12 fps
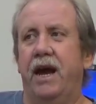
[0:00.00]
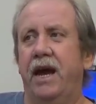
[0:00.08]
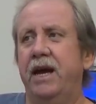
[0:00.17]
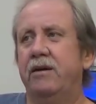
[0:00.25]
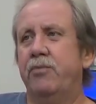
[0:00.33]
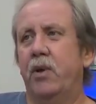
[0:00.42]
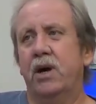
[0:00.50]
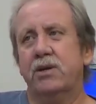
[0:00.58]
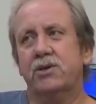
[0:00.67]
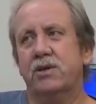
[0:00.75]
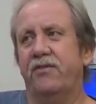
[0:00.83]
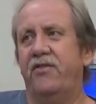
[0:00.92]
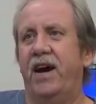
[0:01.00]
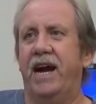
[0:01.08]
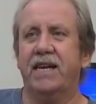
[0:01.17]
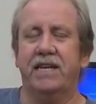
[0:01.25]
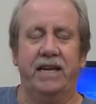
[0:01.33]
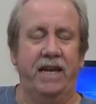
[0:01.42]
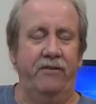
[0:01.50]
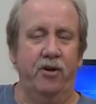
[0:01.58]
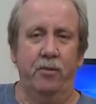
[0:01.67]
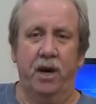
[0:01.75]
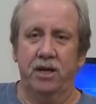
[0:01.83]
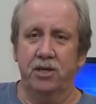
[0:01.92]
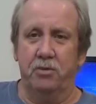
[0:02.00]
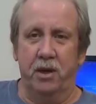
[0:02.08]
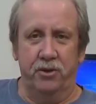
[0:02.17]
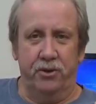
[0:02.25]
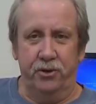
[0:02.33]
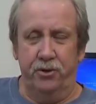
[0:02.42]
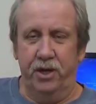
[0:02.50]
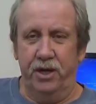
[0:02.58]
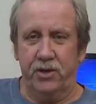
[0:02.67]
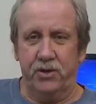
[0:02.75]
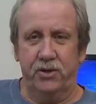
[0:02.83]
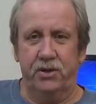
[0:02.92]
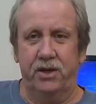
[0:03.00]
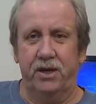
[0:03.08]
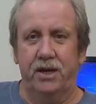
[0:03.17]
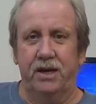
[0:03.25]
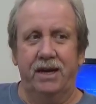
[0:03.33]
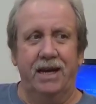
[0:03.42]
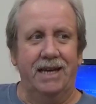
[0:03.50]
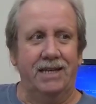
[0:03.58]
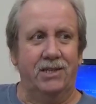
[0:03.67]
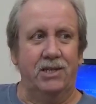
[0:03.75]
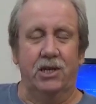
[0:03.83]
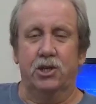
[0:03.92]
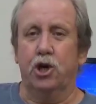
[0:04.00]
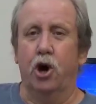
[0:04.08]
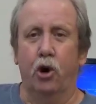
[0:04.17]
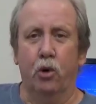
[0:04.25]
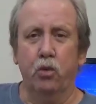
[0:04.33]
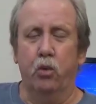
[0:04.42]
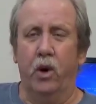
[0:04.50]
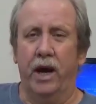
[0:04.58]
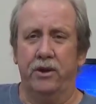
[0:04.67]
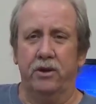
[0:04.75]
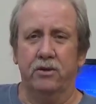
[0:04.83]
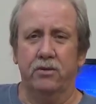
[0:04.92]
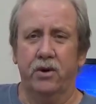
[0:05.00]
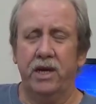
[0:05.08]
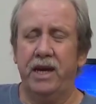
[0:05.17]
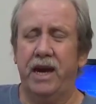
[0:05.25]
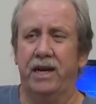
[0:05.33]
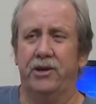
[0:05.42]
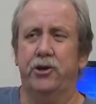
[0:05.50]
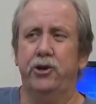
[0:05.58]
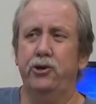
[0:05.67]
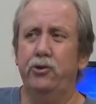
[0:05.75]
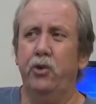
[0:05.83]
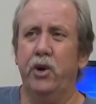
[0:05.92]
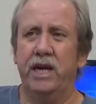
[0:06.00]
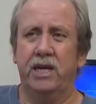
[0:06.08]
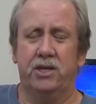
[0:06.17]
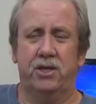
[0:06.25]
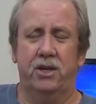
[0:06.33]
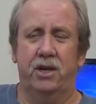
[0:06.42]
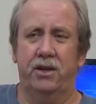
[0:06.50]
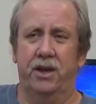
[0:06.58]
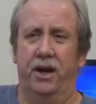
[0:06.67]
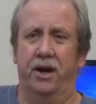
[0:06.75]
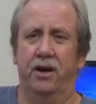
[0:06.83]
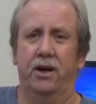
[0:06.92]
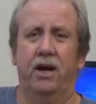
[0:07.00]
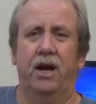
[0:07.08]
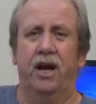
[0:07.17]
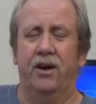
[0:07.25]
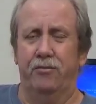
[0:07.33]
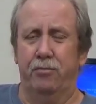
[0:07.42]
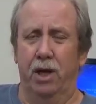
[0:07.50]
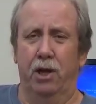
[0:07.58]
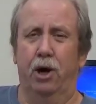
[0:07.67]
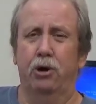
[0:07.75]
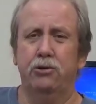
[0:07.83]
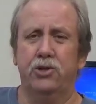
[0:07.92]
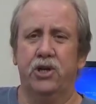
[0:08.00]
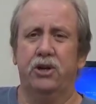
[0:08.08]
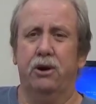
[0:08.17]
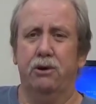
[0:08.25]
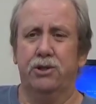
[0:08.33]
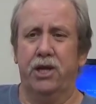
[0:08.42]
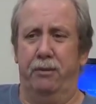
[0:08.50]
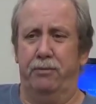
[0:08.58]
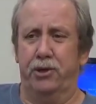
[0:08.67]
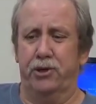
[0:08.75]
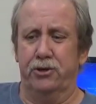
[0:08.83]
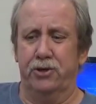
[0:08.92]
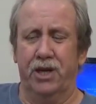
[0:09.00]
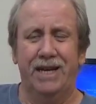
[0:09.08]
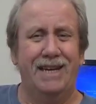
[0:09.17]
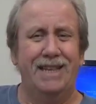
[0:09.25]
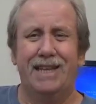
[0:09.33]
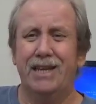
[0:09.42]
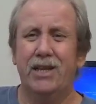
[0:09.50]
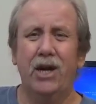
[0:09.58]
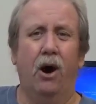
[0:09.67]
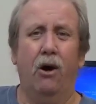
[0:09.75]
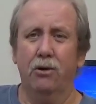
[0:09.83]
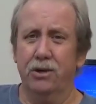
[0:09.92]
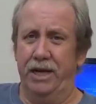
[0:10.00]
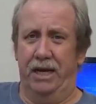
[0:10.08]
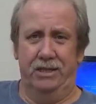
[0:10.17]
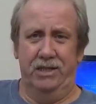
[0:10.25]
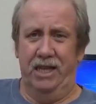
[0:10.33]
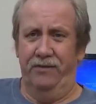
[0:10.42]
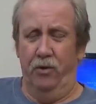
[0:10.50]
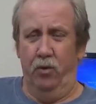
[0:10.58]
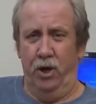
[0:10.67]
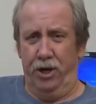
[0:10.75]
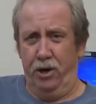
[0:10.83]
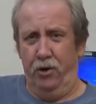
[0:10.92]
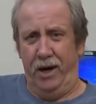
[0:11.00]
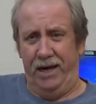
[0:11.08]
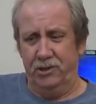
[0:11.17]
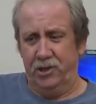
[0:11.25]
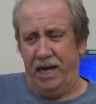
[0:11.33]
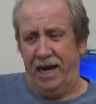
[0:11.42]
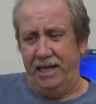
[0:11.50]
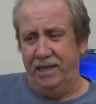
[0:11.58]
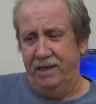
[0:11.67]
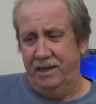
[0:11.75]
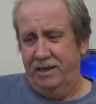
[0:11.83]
And plus the fact, and everybody's been through this, is this cold weather. We had two weeks there of below zero temperatures. The dog doesn't even want to go outside.